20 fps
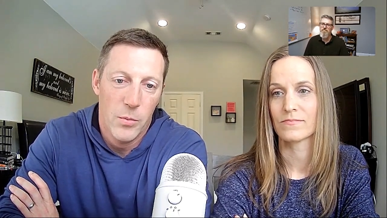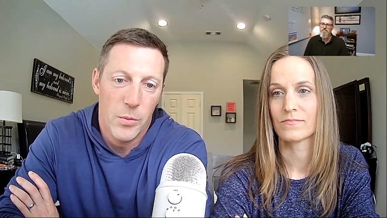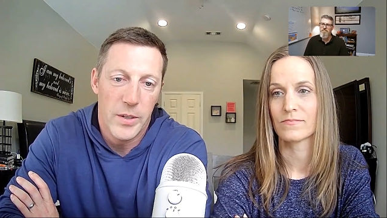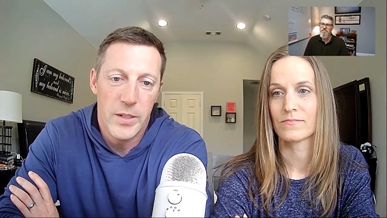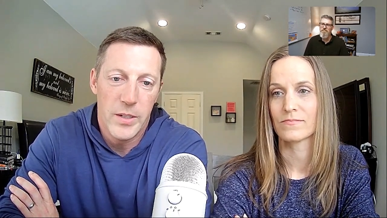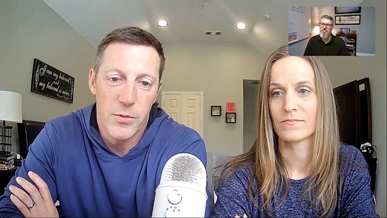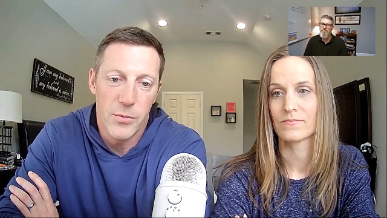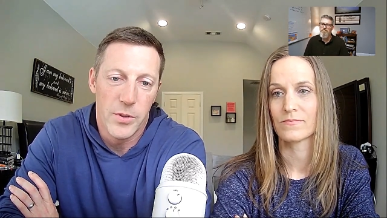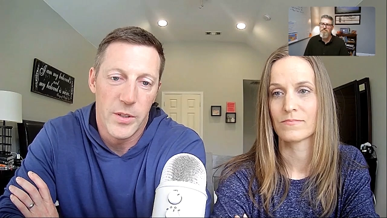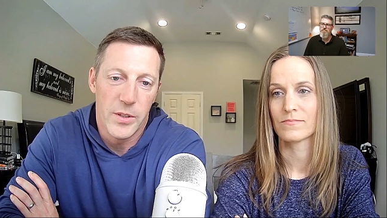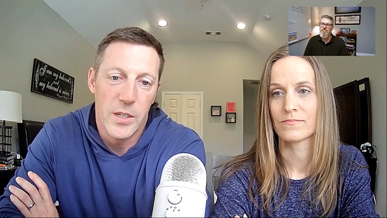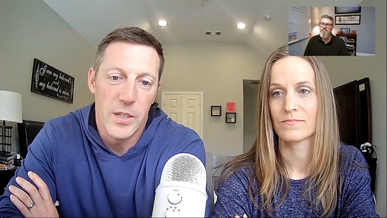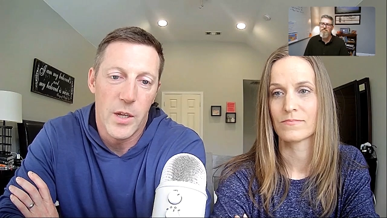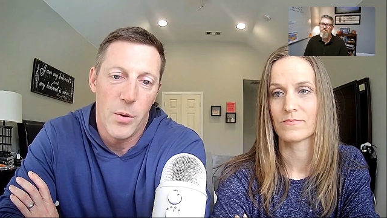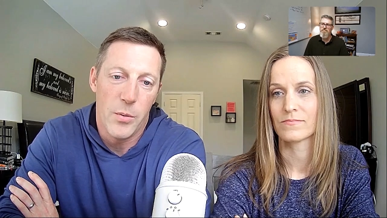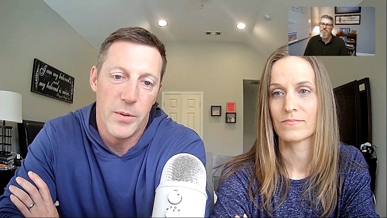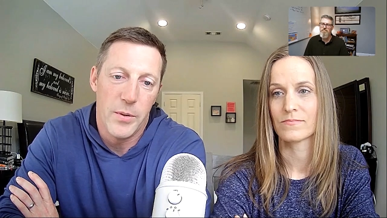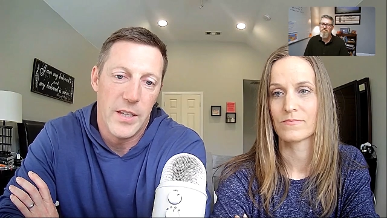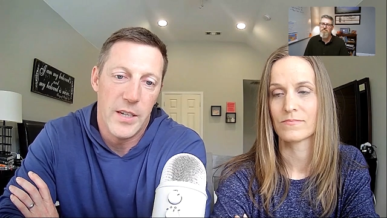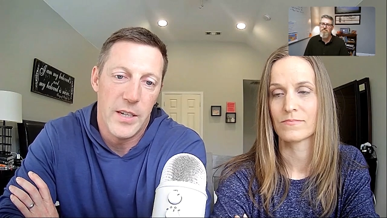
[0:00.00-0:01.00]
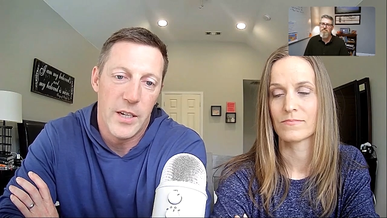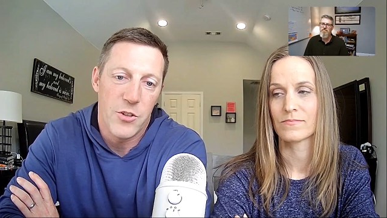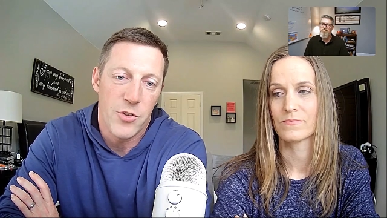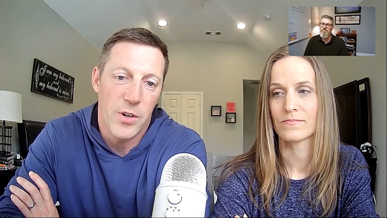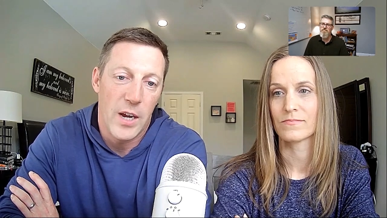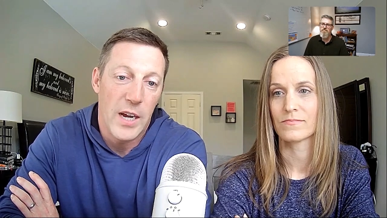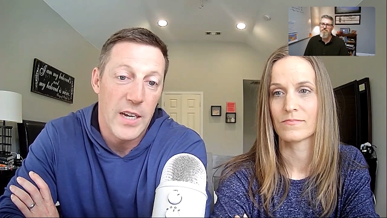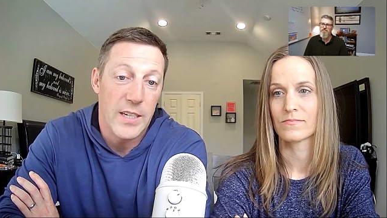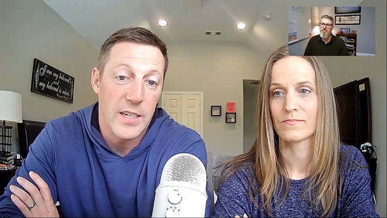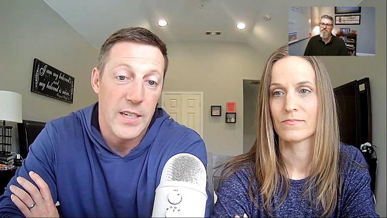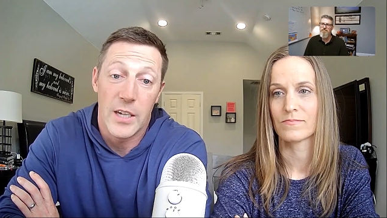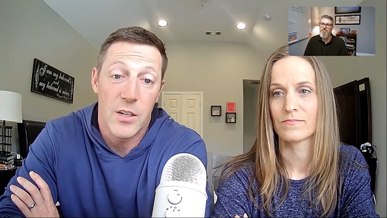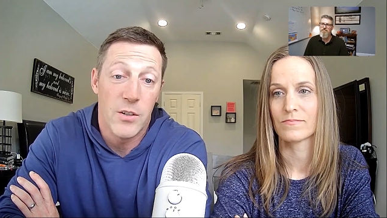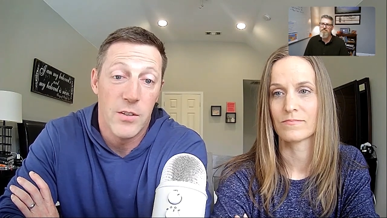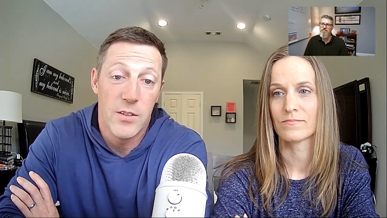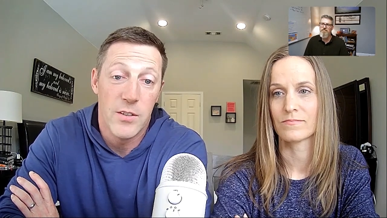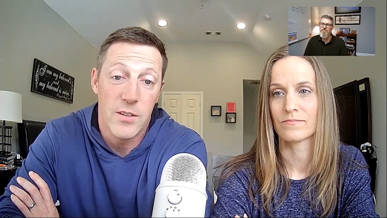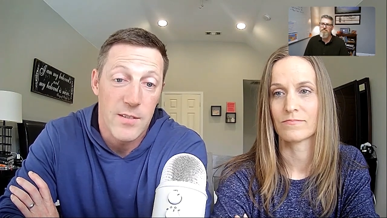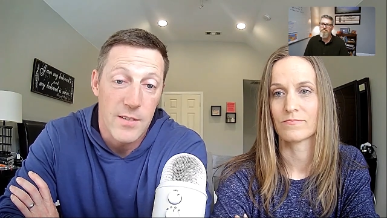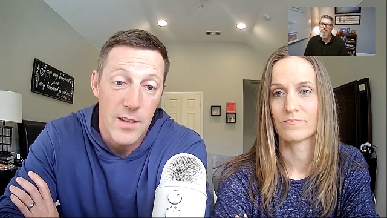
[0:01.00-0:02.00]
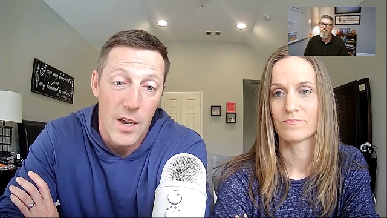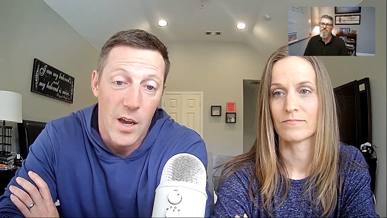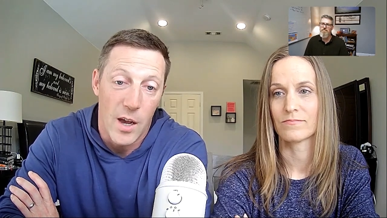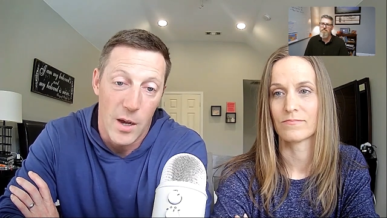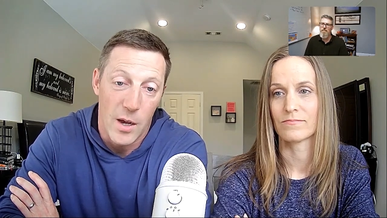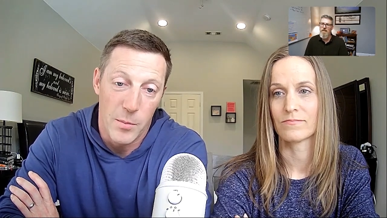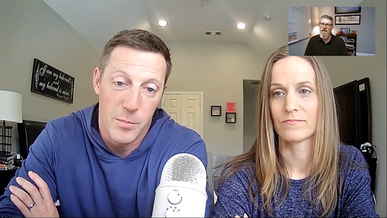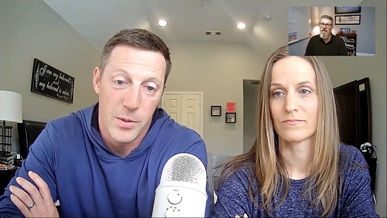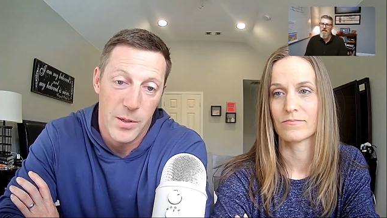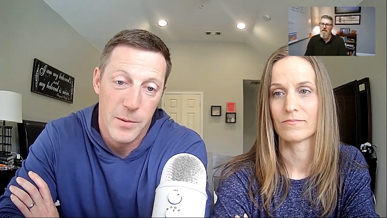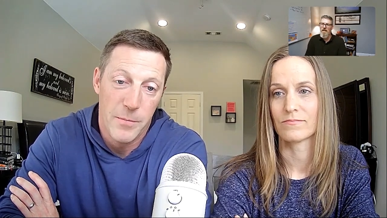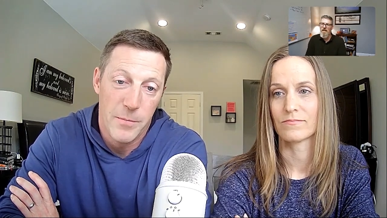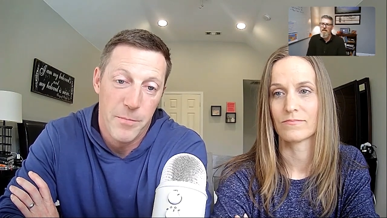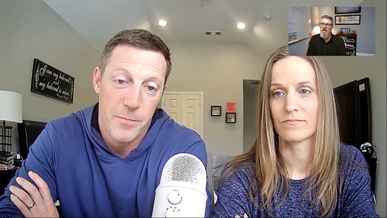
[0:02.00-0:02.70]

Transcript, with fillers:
Speaker 1: well, I didn't really know, and then I tried it and I couldn't stop.